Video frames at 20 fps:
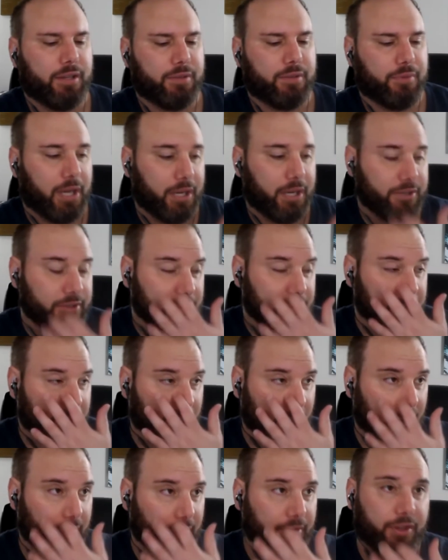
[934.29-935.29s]
we actually
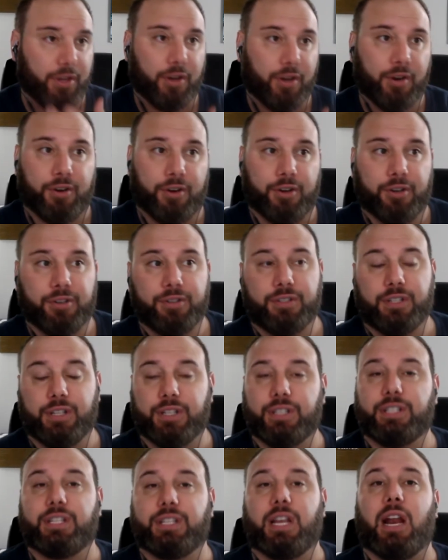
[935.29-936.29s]
partner with the owners
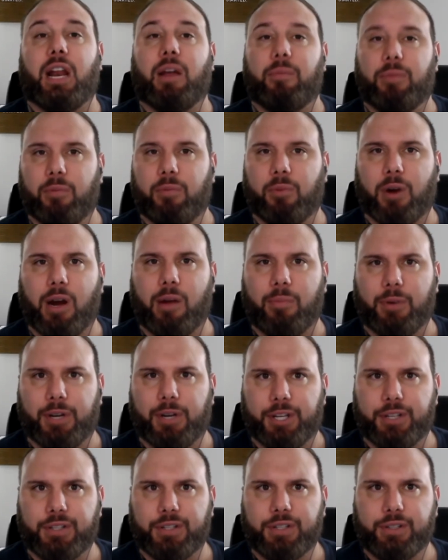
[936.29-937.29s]
to set up the
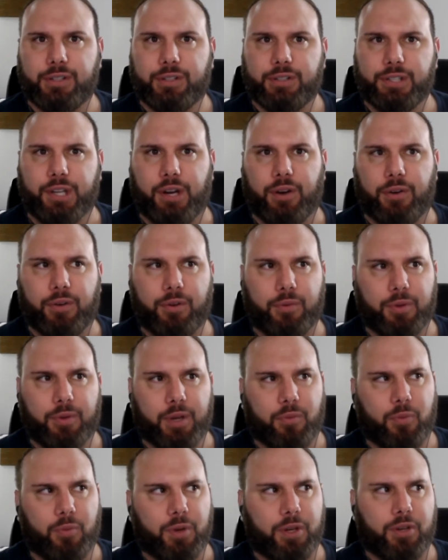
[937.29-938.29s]
properties. So mm-hmm.
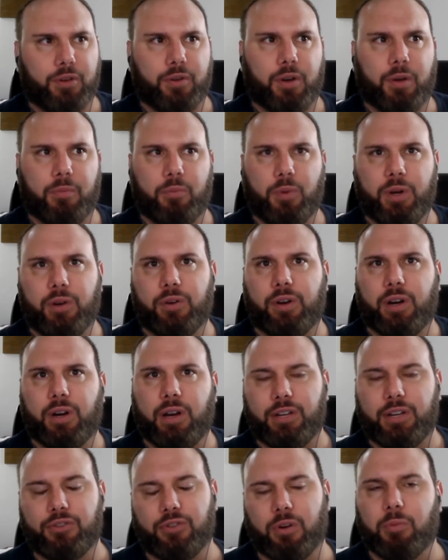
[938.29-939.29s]
we we do a we do an
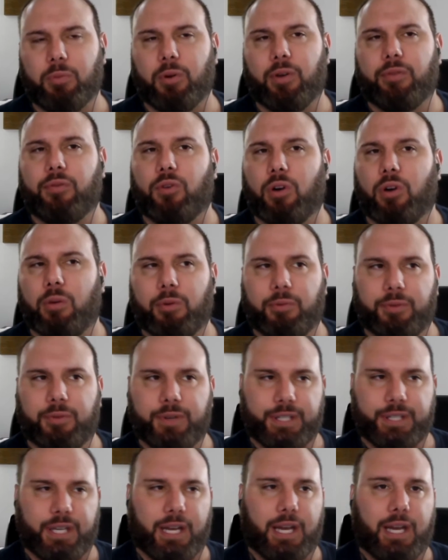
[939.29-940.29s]
intro pro forma where
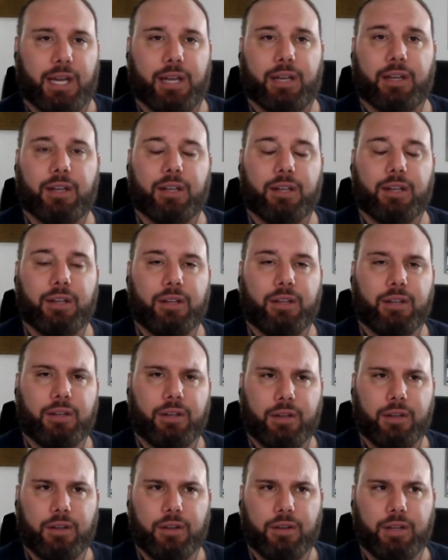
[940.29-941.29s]
we say, hey,
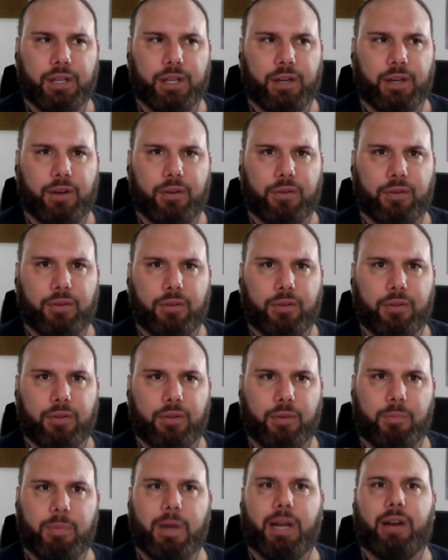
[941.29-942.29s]
you know,
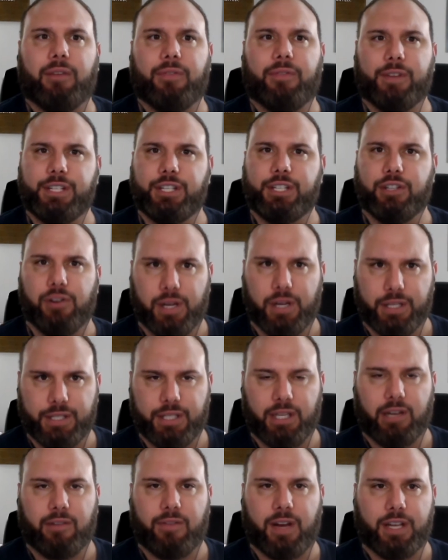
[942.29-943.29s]
the benefits to you as
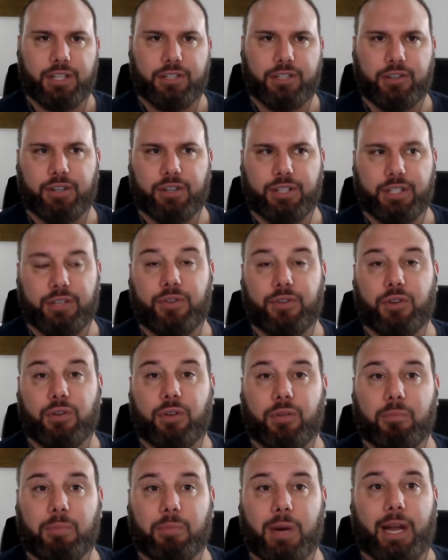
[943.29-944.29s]
the investor is if
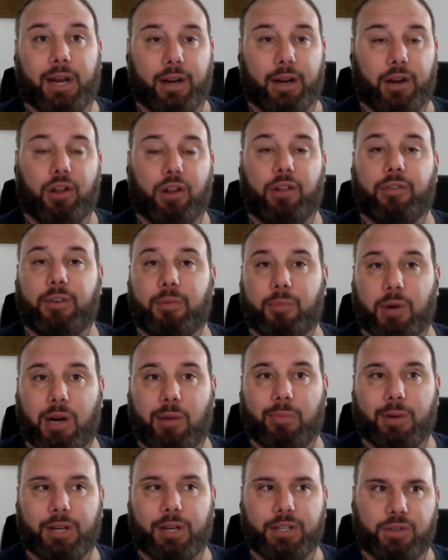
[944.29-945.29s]
you buy a co-living
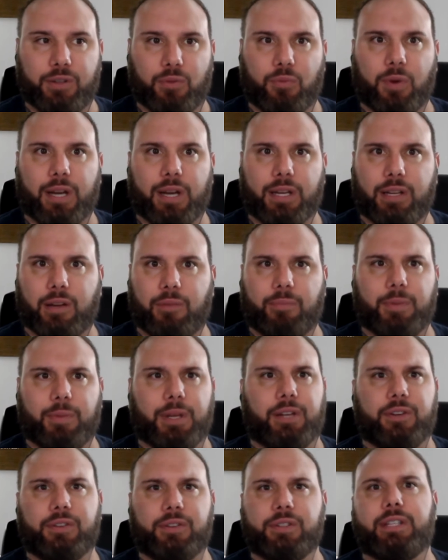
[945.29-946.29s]
properties, the rent can
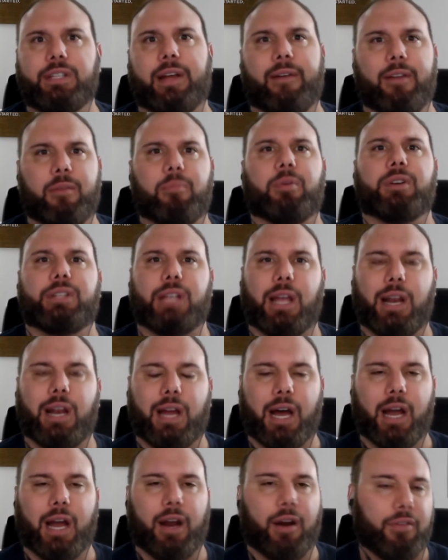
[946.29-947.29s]
be 70%
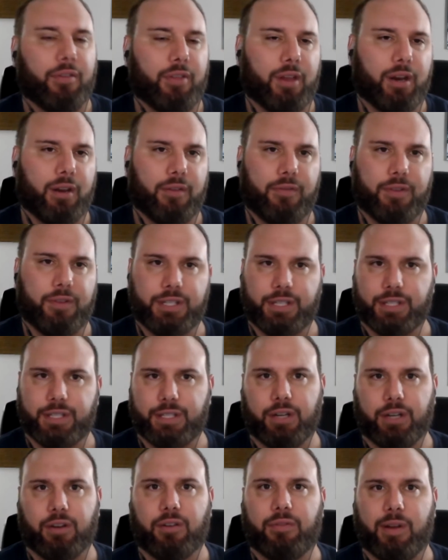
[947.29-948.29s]
higher than if it's a
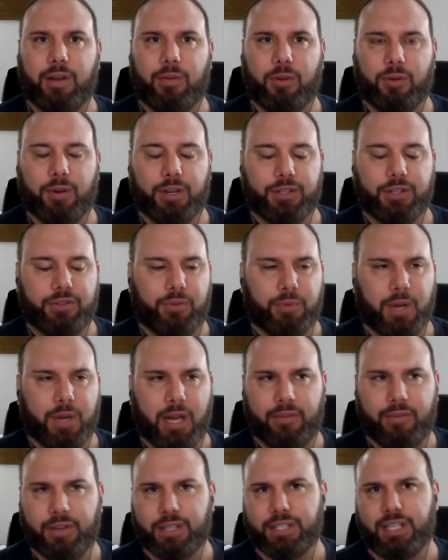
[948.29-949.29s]
single family rental. And we
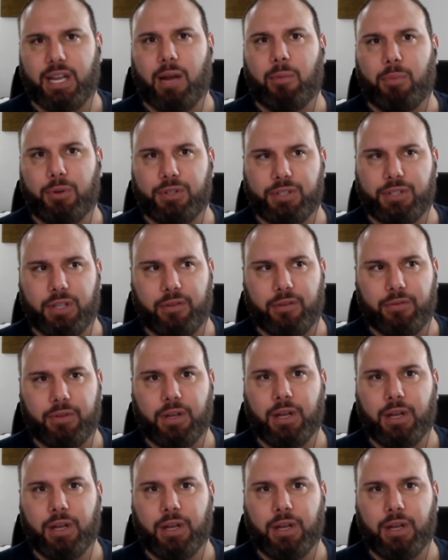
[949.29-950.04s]
have examples of